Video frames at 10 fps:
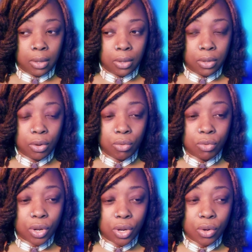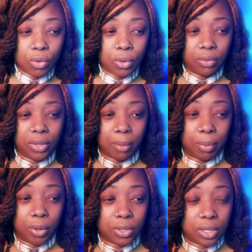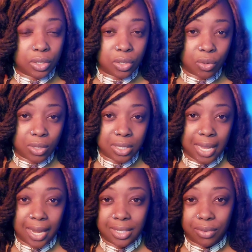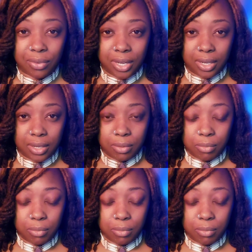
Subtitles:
You don't know if that person's soul is activated.